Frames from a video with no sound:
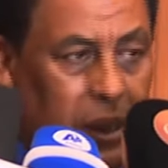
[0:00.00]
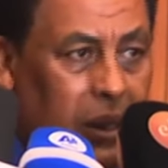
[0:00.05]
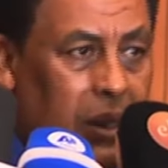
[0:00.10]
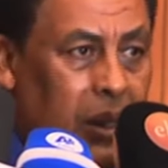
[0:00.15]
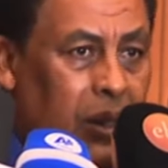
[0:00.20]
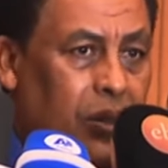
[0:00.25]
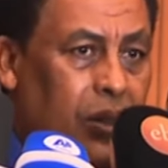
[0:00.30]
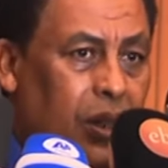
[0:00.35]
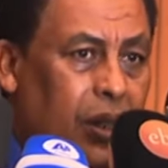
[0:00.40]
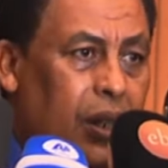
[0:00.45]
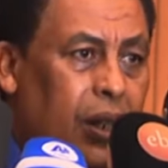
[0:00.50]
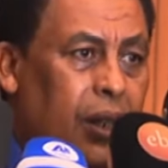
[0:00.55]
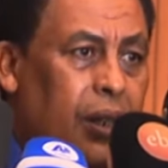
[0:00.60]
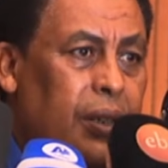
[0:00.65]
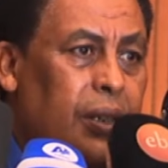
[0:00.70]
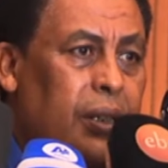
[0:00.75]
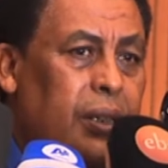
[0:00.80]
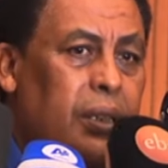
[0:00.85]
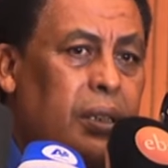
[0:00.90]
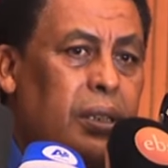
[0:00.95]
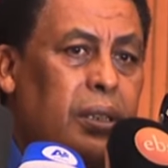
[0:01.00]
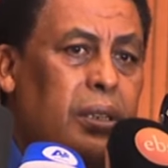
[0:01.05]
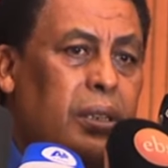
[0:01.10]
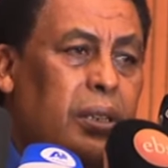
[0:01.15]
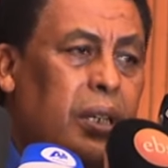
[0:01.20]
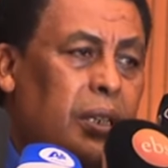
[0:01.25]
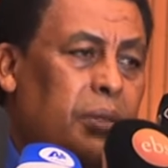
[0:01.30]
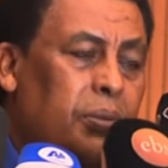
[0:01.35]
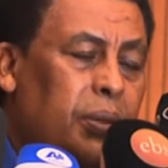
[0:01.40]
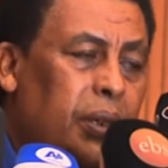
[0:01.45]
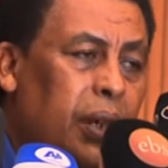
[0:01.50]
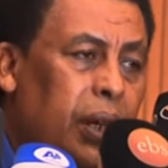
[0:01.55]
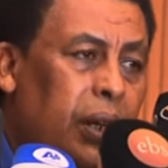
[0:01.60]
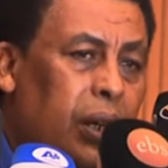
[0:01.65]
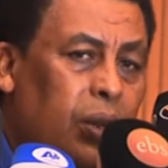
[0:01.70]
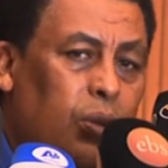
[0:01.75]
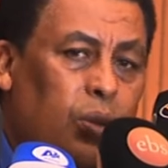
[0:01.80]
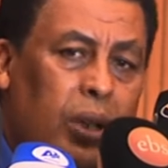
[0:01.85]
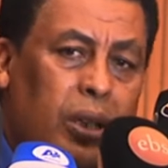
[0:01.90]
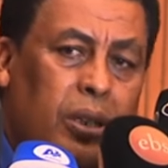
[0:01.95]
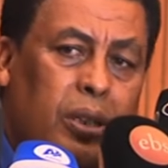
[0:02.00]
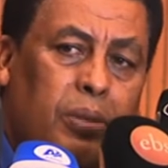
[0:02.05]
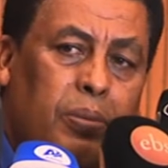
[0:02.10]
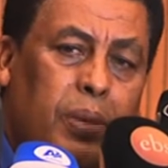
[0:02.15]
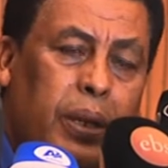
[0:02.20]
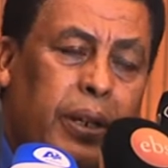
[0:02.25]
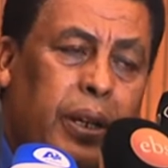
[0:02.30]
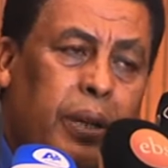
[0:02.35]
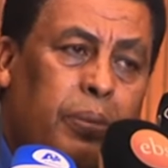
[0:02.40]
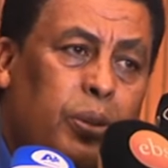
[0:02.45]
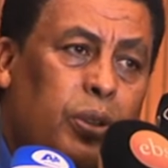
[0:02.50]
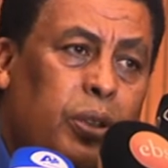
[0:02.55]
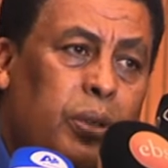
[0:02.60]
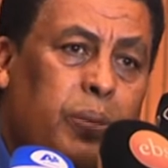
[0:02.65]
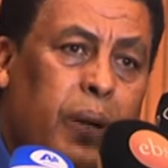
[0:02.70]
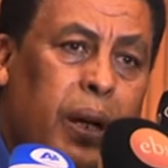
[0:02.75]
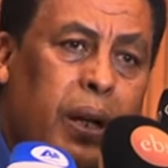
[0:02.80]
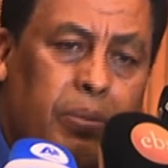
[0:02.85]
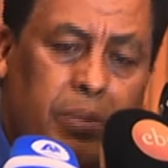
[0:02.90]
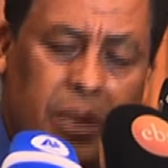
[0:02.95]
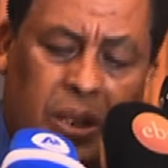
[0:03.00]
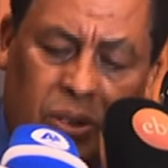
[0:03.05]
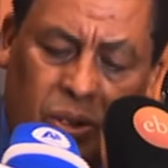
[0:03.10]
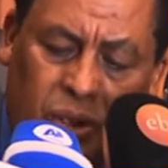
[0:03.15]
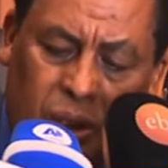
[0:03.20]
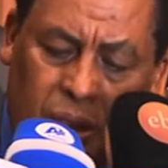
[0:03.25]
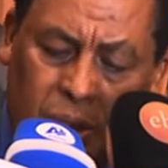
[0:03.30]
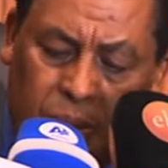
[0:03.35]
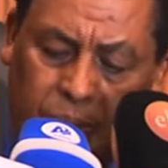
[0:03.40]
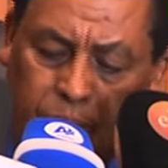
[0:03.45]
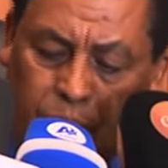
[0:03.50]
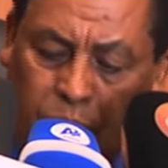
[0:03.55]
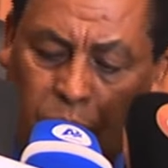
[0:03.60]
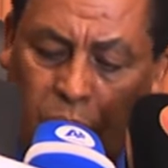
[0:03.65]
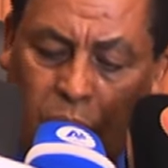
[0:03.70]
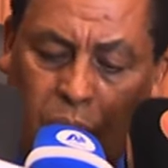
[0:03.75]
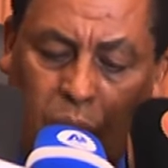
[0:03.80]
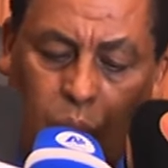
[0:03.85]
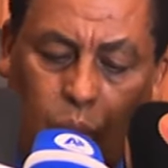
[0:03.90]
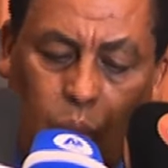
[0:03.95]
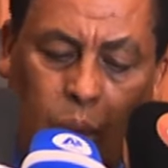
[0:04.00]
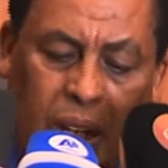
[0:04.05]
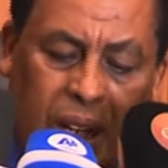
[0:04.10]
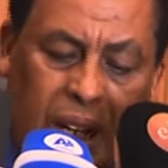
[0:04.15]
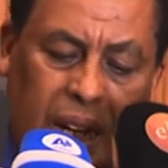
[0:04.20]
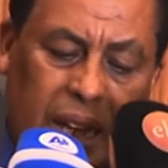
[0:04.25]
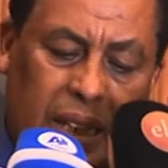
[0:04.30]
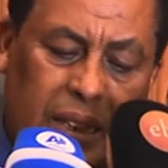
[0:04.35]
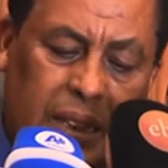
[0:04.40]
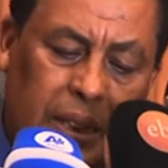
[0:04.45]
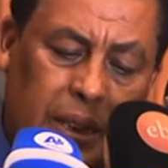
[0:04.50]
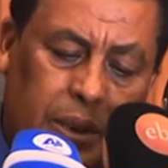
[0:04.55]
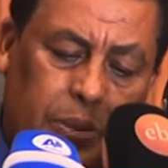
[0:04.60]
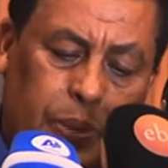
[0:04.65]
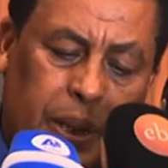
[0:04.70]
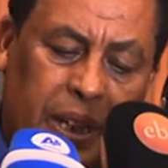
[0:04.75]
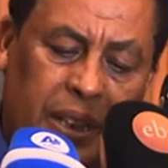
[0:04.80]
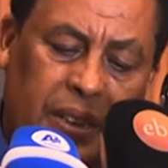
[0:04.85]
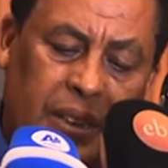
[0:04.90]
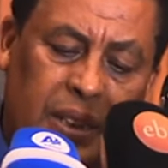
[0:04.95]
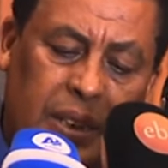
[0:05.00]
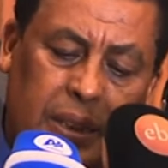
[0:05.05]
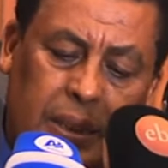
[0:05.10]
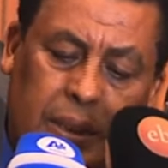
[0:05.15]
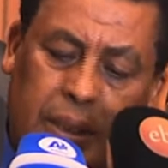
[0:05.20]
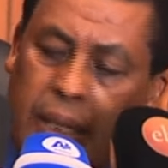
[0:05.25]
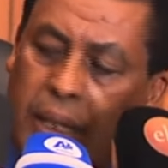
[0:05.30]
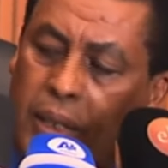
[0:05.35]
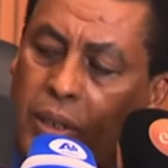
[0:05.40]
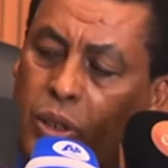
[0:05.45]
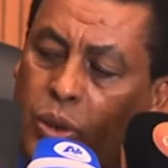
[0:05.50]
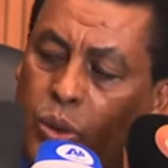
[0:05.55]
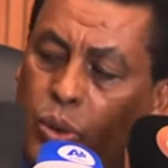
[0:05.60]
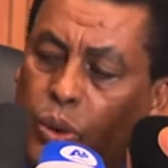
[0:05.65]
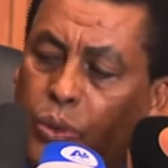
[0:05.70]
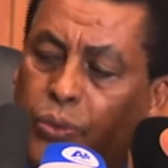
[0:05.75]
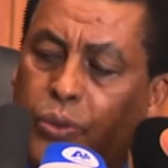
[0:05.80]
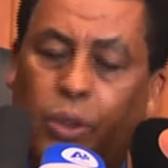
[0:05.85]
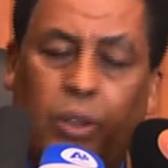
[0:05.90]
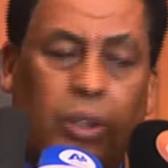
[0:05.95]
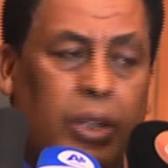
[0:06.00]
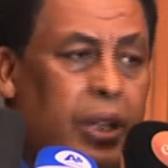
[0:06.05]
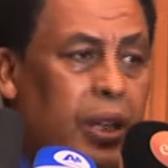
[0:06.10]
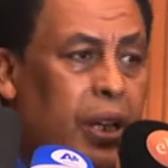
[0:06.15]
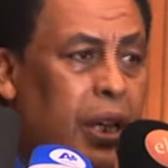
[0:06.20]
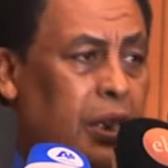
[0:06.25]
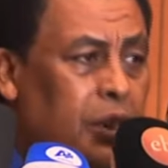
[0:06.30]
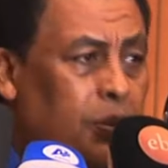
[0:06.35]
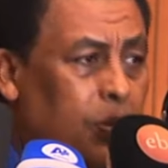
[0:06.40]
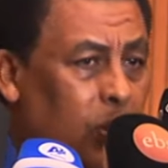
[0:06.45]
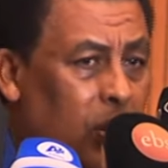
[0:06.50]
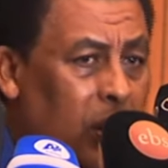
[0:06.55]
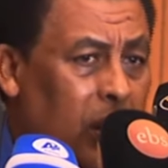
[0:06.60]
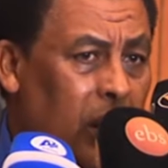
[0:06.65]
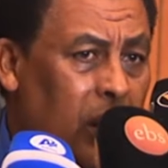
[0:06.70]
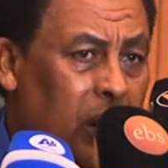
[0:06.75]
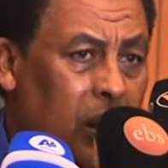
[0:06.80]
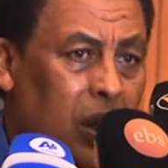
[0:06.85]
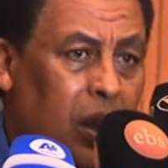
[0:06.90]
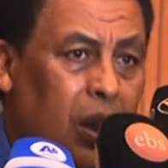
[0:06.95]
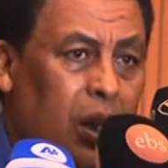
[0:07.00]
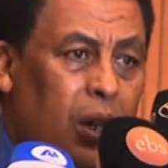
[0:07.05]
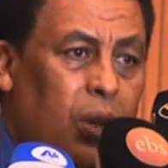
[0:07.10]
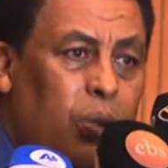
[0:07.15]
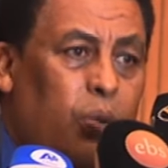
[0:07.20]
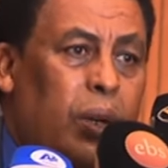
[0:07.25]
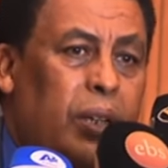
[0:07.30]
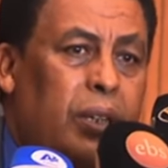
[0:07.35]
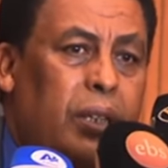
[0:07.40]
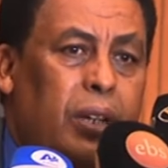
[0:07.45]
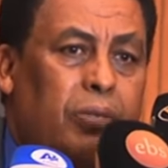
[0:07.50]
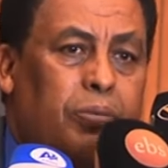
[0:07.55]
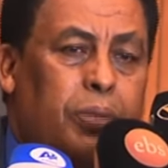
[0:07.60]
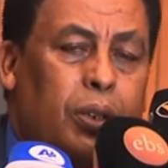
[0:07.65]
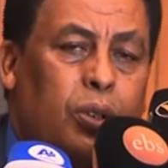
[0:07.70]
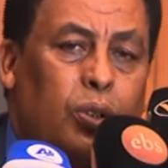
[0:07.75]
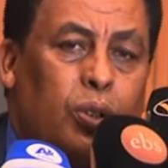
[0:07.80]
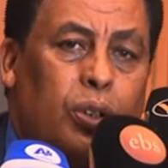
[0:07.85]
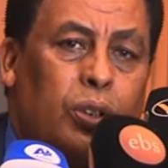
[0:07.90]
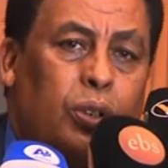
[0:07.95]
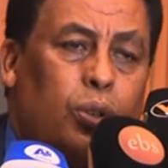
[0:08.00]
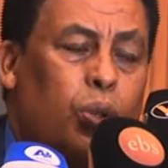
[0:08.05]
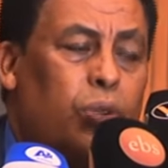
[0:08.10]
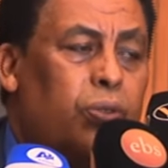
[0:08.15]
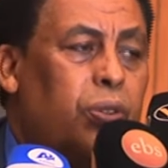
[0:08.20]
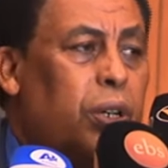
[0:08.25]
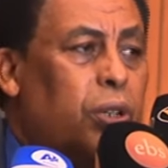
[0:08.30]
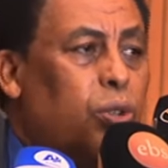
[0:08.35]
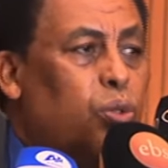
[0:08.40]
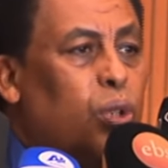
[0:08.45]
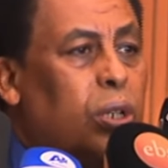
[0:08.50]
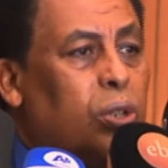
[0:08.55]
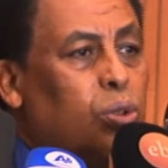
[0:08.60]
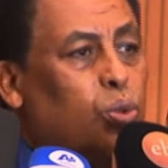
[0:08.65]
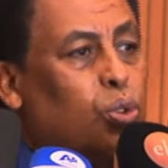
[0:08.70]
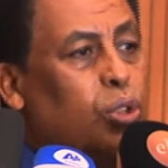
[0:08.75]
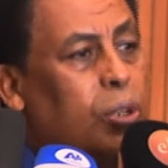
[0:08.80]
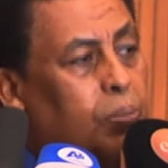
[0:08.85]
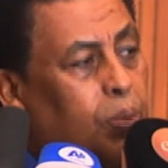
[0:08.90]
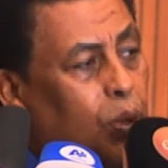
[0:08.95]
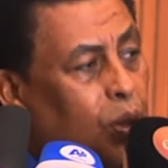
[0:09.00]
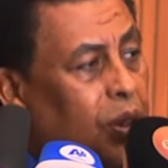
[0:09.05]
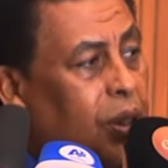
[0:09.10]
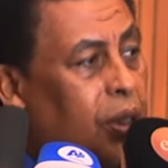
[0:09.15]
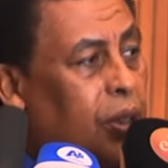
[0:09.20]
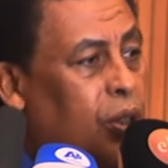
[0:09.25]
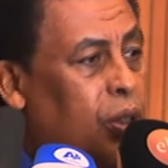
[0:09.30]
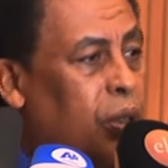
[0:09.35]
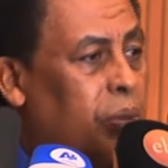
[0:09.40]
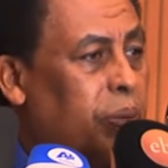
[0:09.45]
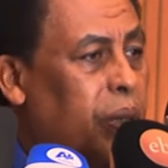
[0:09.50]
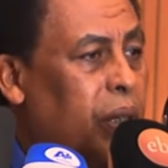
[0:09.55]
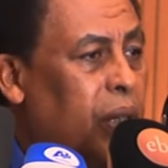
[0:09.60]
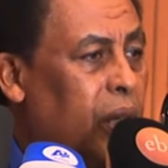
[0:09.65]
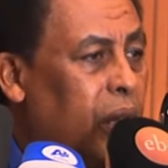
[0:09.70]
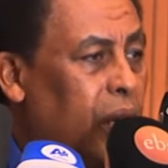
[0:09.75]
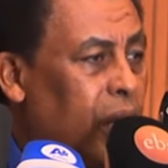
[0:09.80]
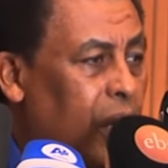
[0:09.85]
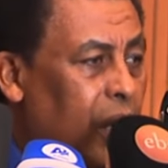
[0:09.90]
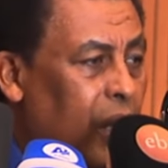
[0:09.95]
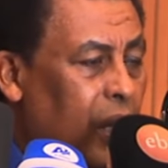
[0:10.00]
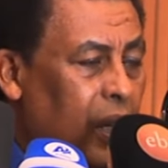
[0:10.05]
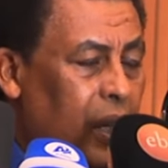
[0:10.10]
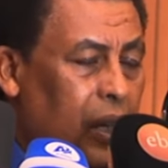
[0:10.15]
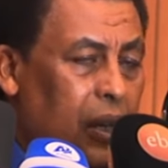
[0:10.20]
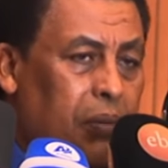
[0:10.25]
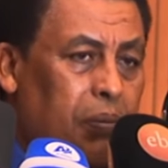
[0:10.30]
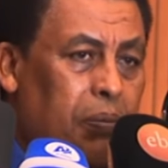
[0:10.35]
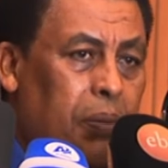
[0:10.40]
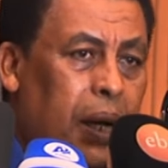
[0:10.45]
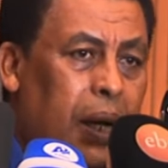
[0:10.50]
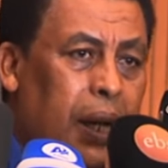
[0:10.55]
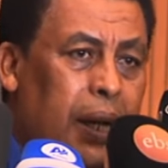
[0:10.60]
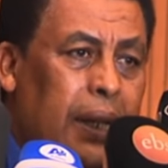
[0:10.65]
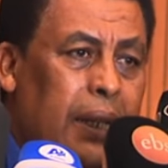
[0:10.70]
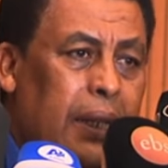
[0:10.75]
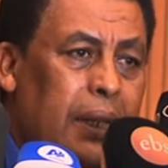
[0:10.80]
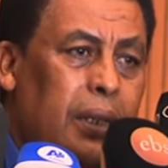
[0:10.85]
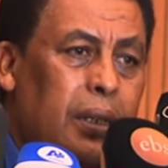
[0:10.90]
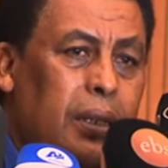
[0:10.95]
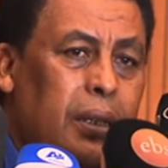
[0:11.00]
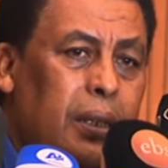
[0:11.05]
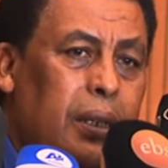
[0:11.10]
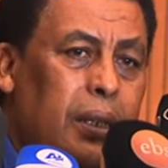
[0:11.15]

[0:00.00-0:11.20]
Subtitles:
Yesterday it has been inaugurated by Deputy Prime Minister, where he has expressed his gratitude for the diaspora, what they have been doing so far so as to support Ethiopia by